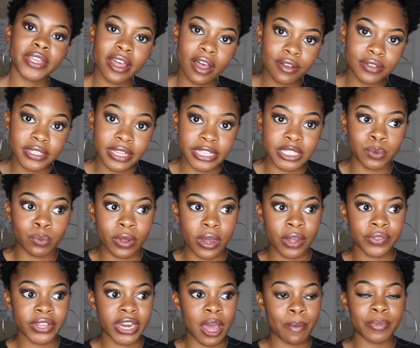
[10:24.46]
else as
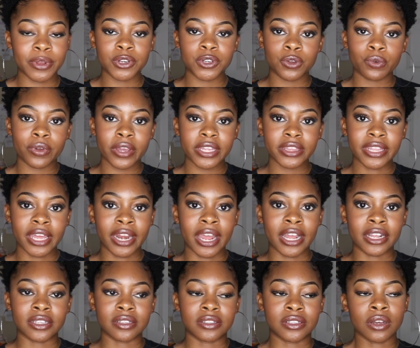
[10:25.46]
well that I've been doing that
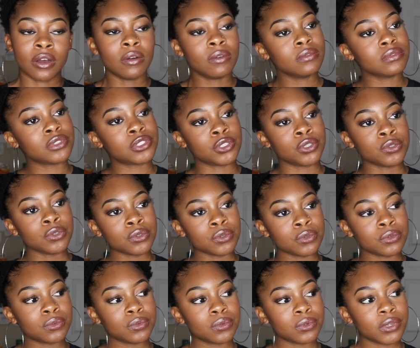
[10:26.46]
I don't
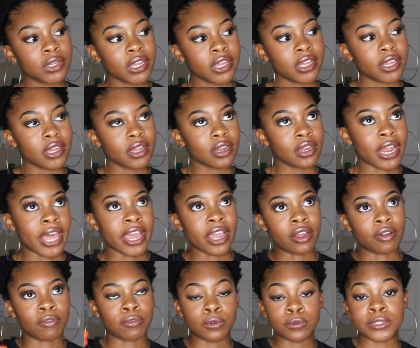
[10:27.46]
do like
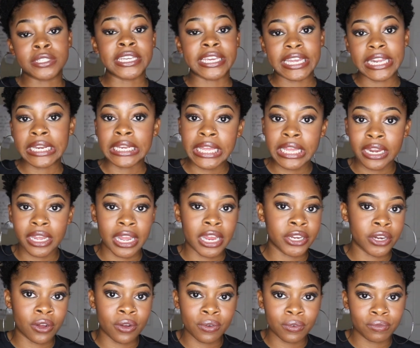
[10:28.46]
routinely, like I
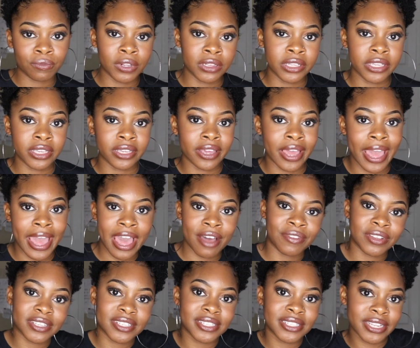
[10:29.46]
don't really have
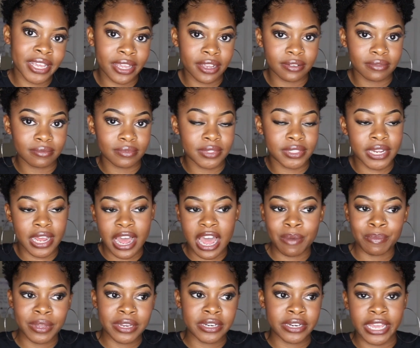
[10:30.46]
a set
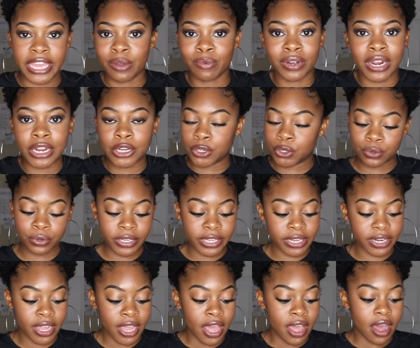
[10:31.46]
time and day when I do
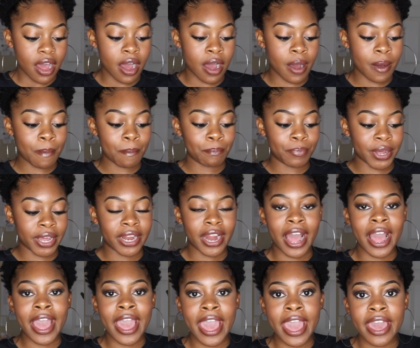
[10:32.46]
it, but
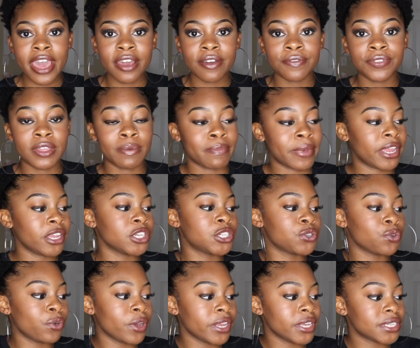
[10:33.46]
I have the Main
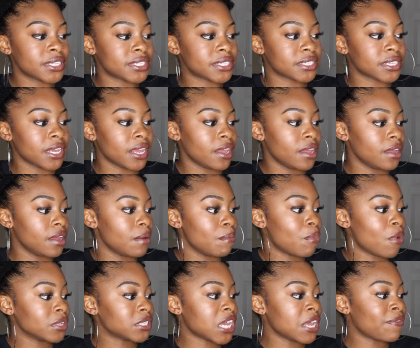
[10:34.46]
Choice
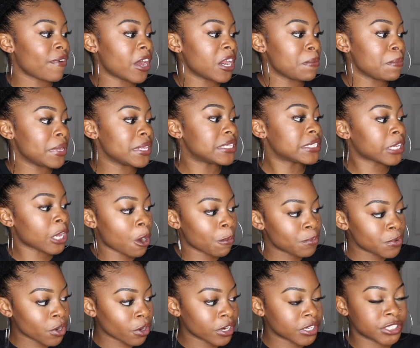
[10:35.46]
multivitamin
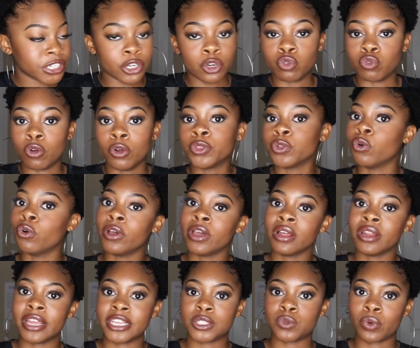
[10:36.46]
scalp nourishing growth
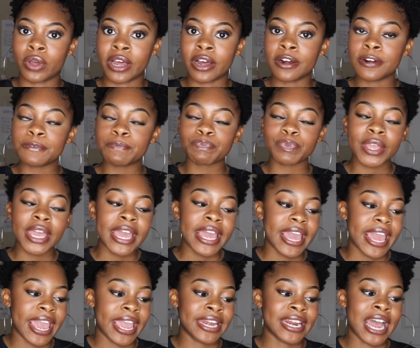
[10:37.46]
oil as well,
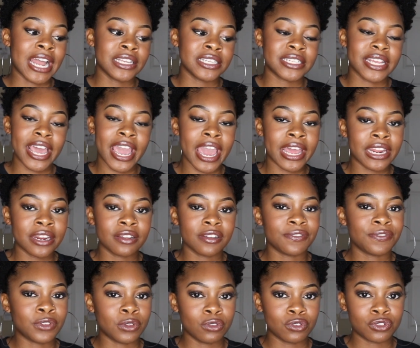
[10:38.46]
and I just added a
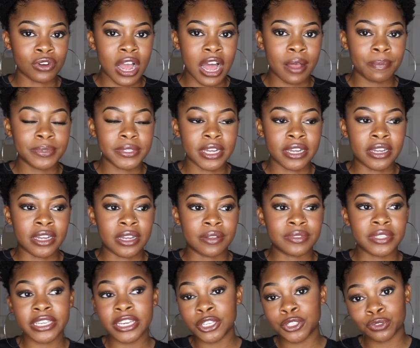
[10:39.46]
few drops
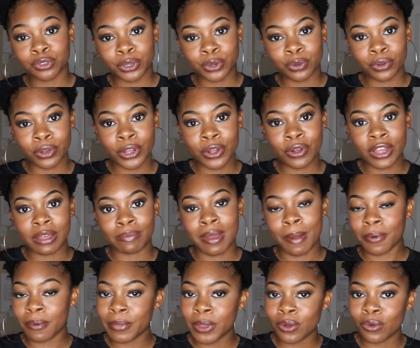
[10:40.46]
of tea tree oil and
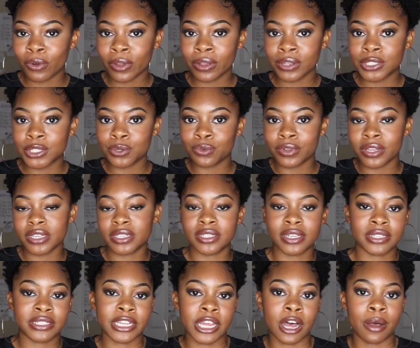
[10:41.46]
peppermint oil to it
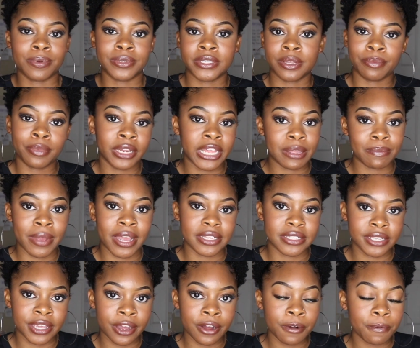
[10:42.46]
just to help stimulate my
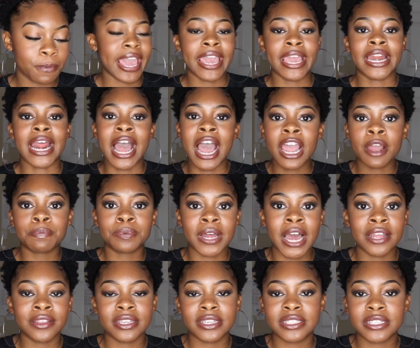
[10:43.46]
scalp. And I
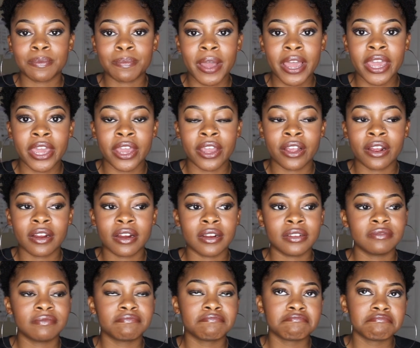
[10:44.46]
apply this to my hair